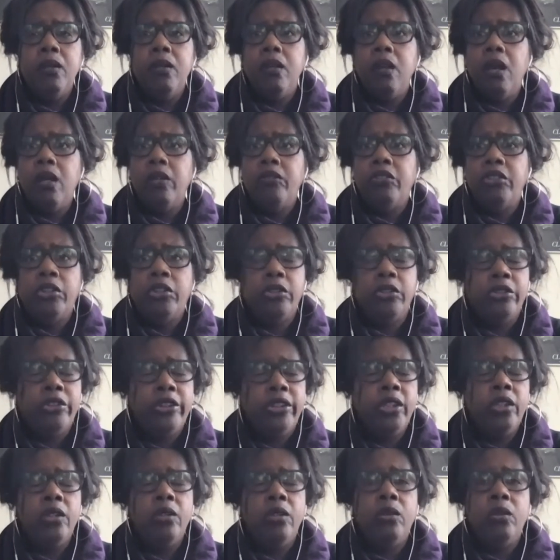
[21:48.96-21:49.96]

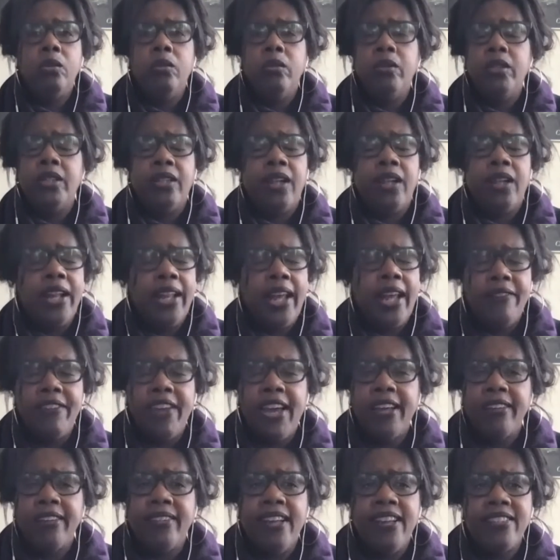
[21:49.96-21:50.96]
children who did not have
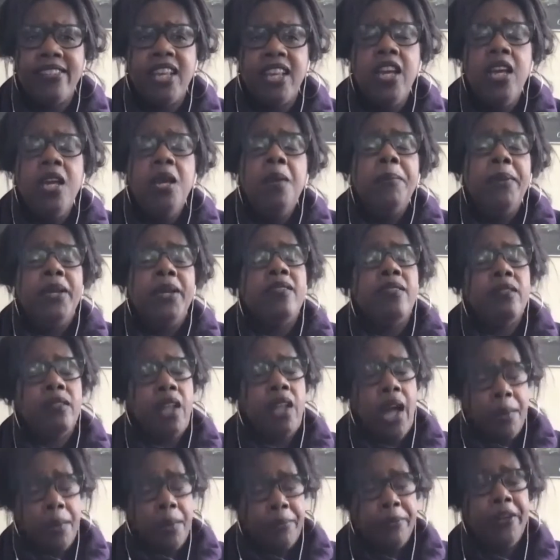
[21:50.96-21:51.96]
access, because
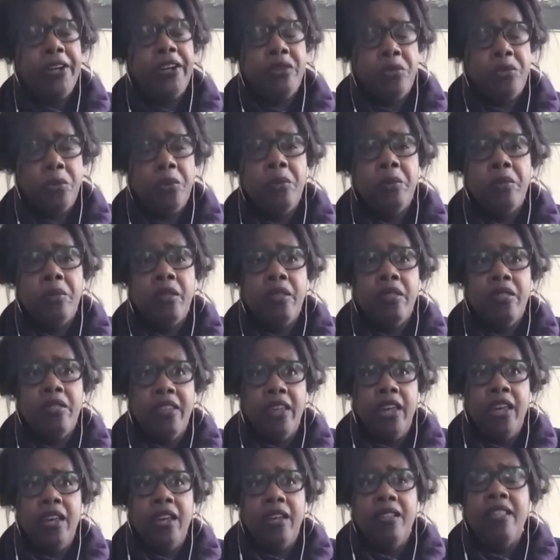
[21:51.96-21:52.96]
libraries were the
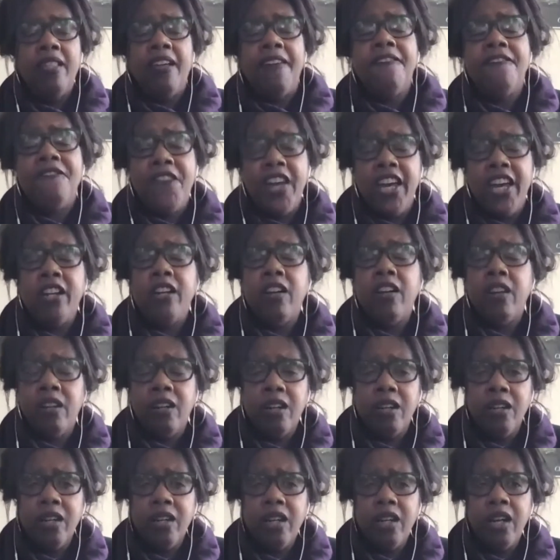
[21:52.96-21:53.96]
thing that fed
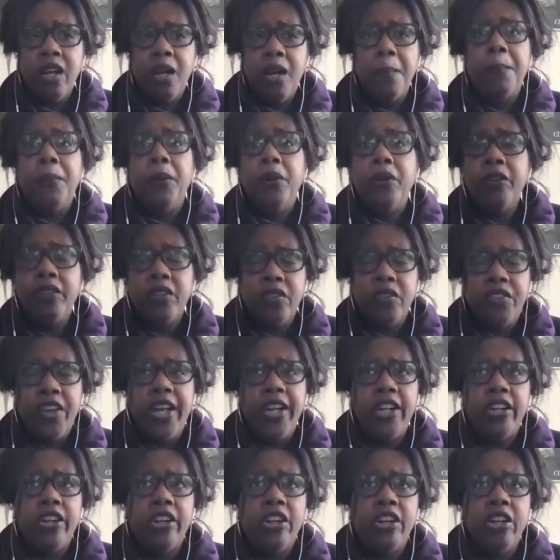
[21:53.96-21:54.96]
her, and books
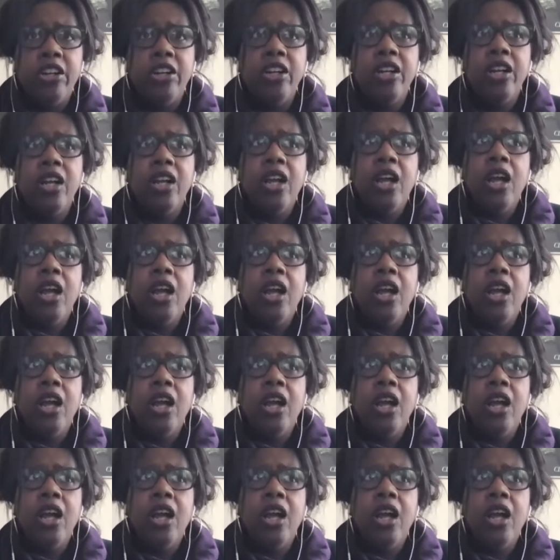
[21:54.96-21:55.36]
fed her.